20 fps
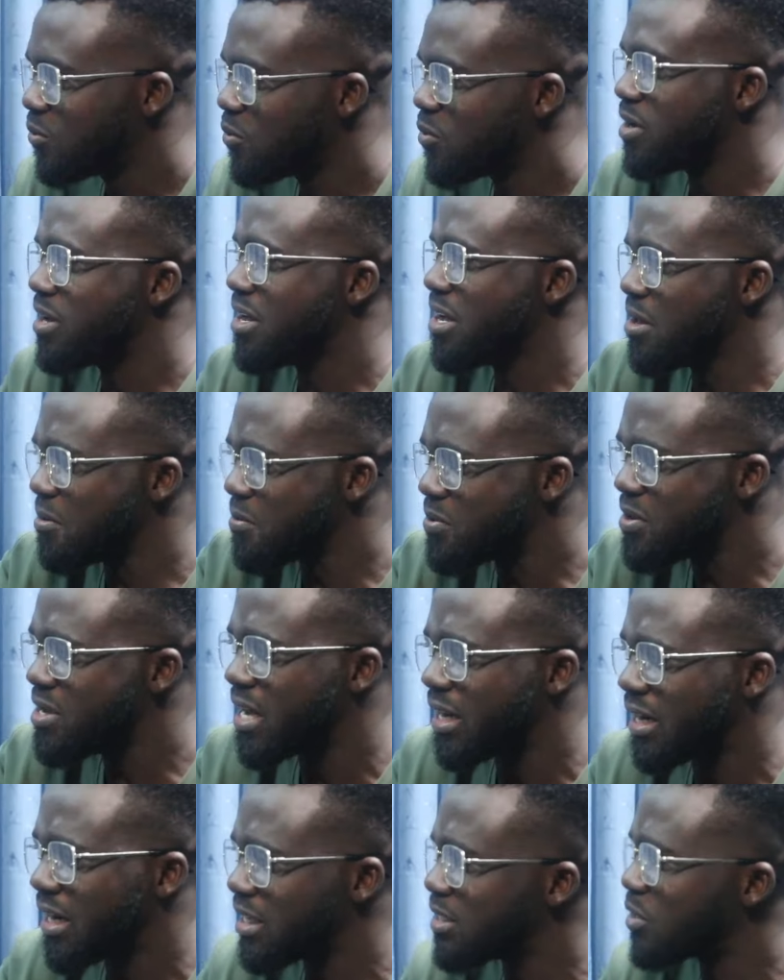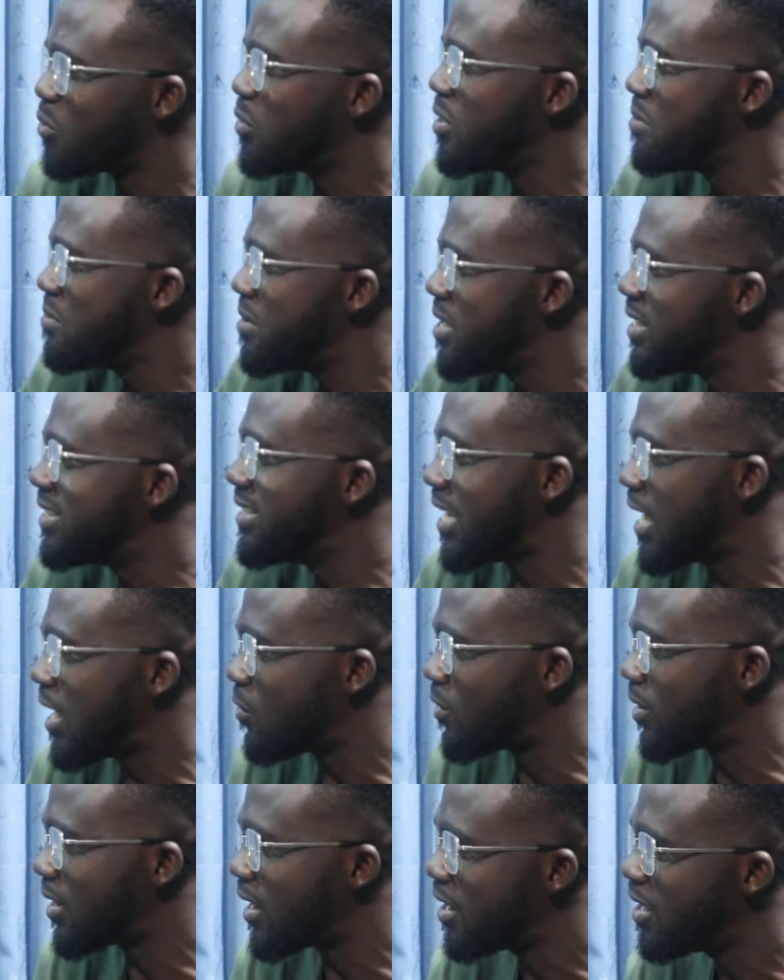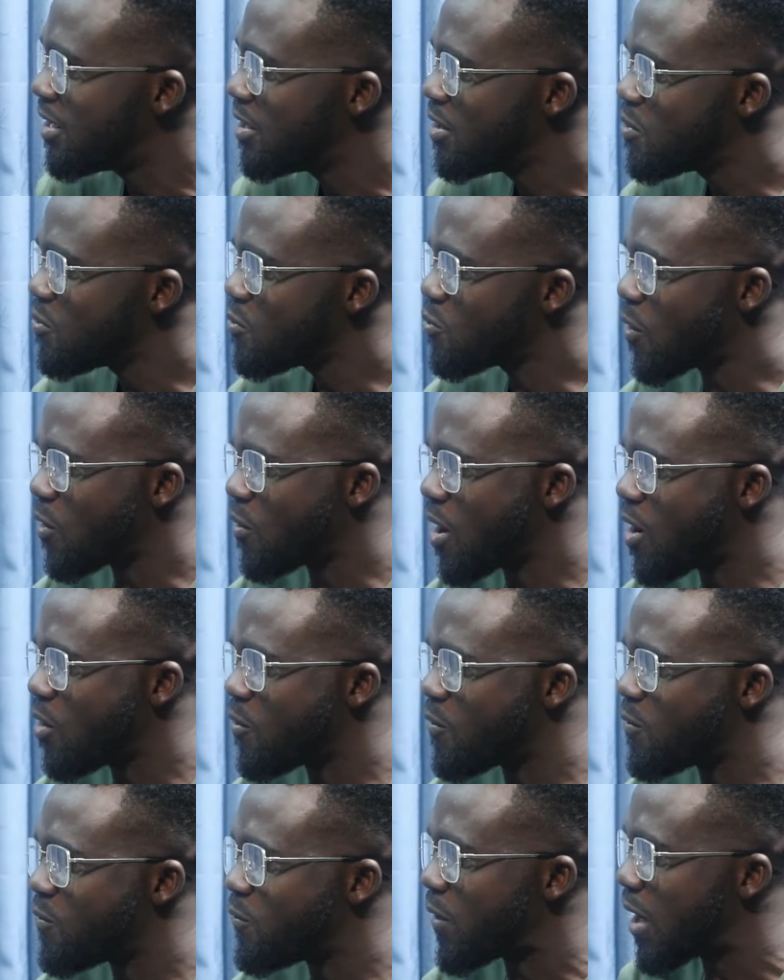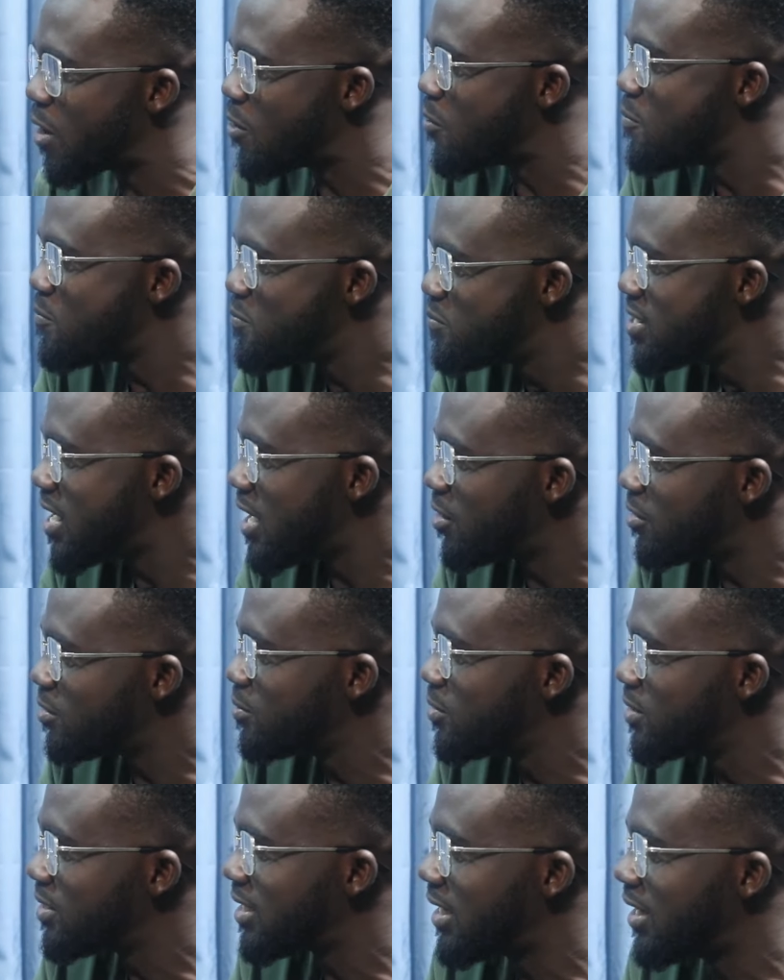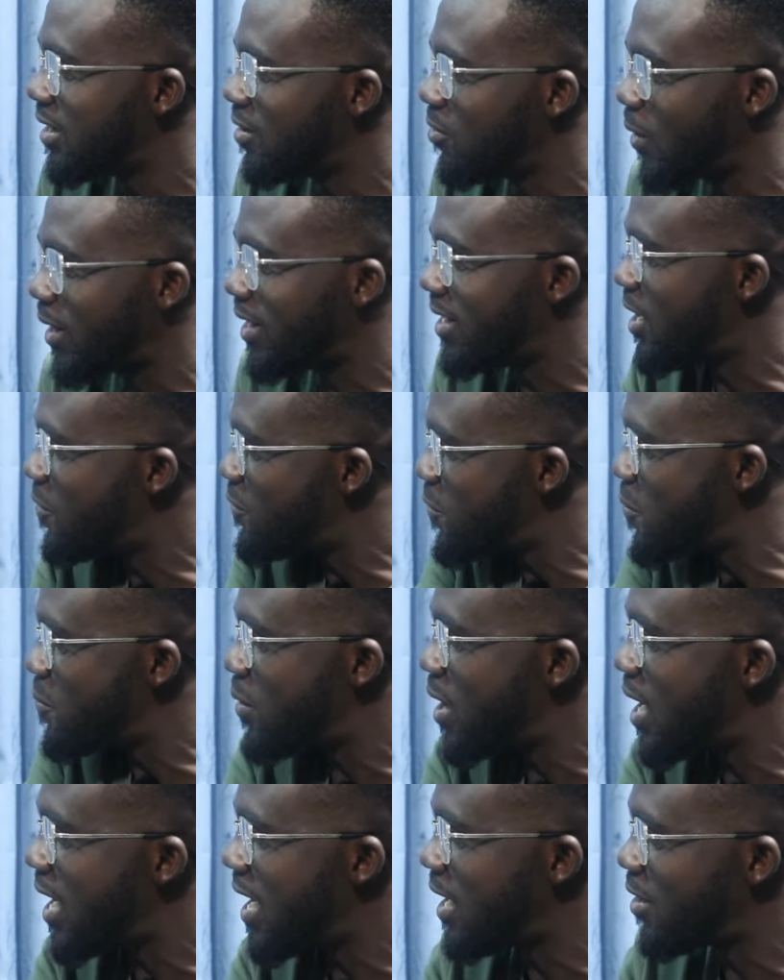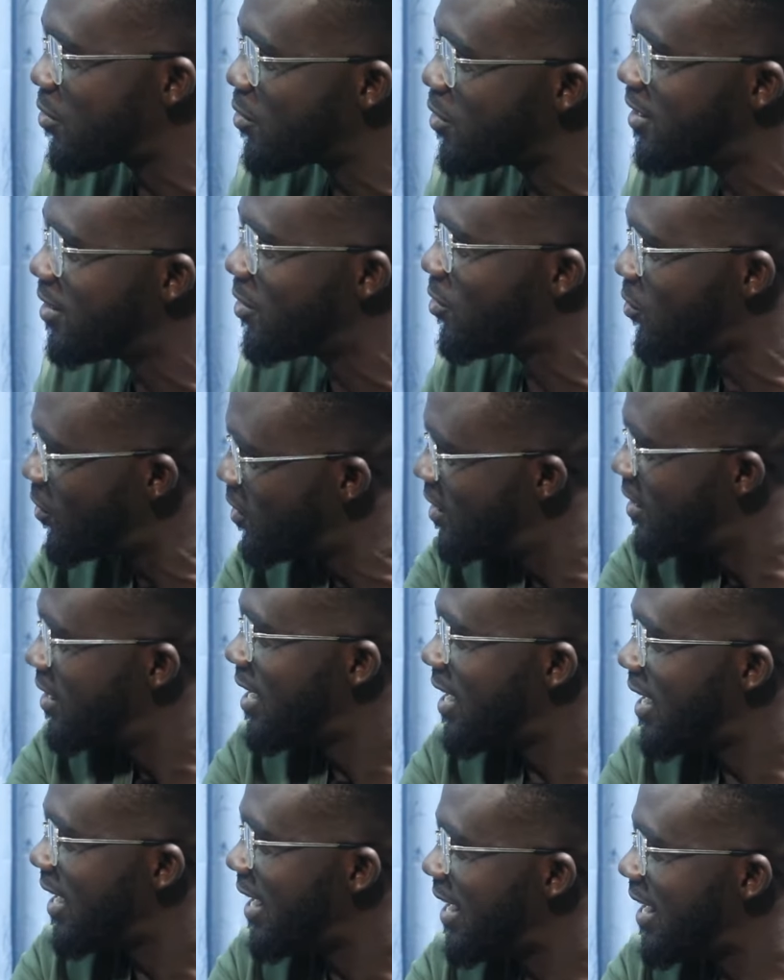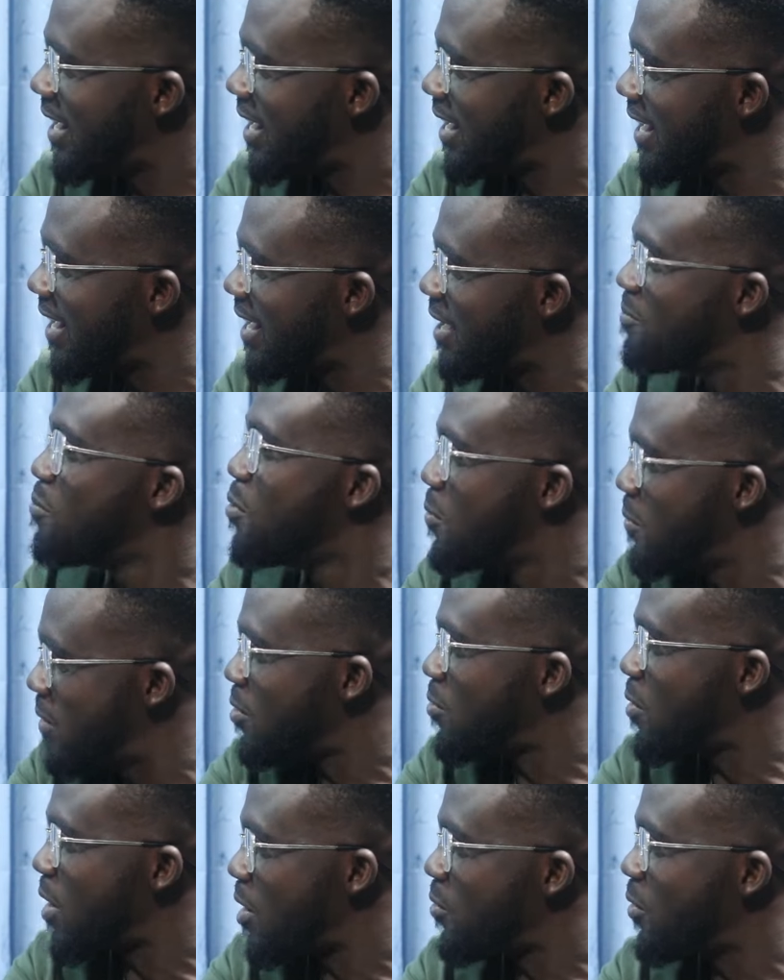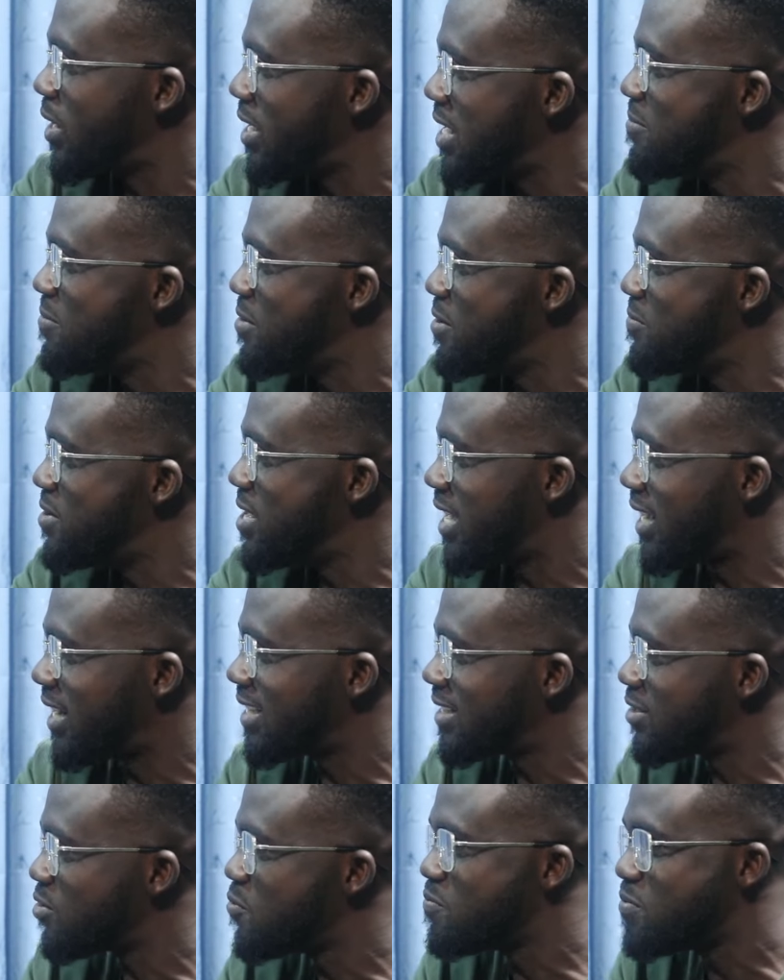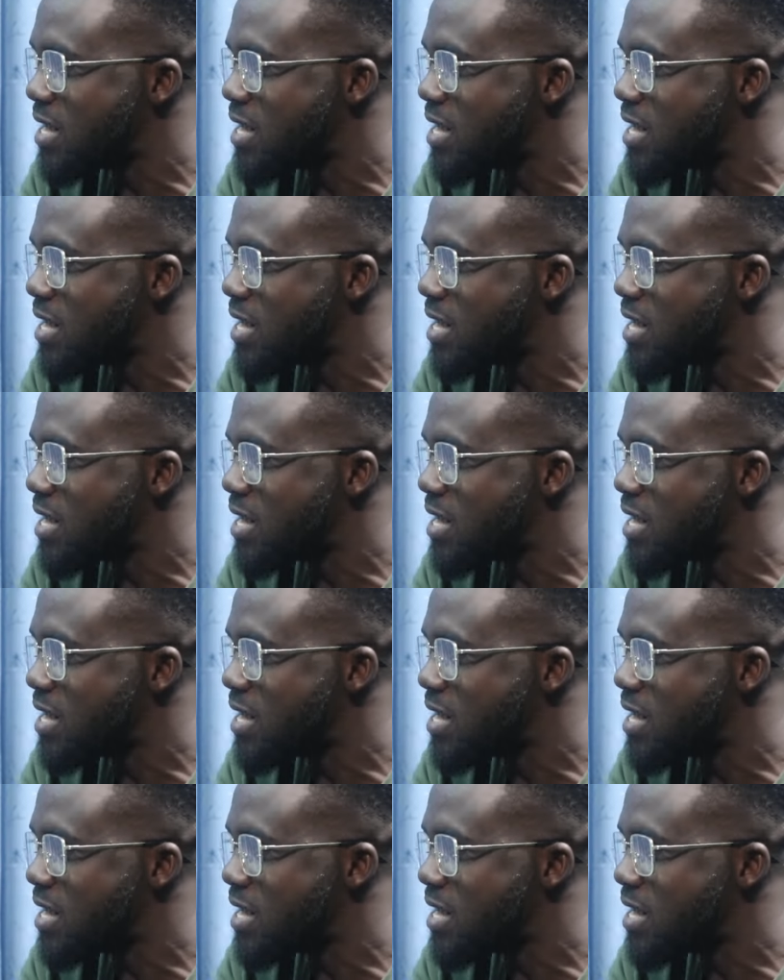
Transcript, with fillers: we girl be and so we be jaw na wakwa fa obi a do say wadan for pan no no emu me kwa ye bibi and so